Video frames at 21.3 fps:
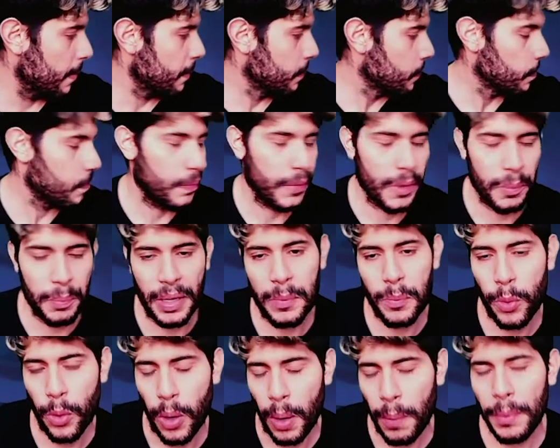The main
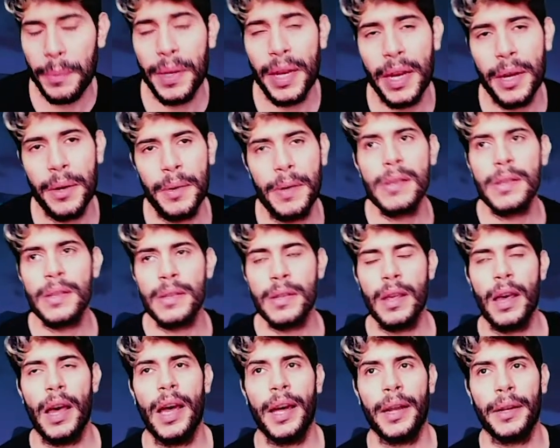problem here is
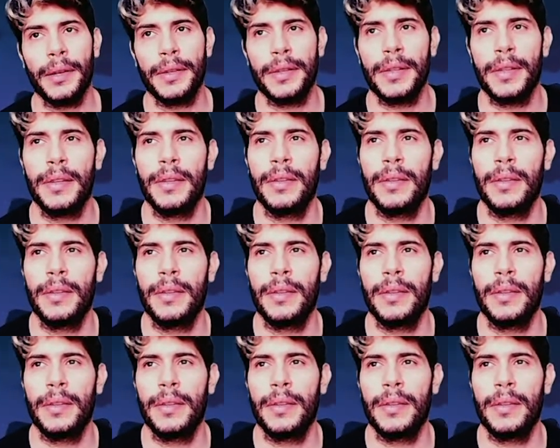that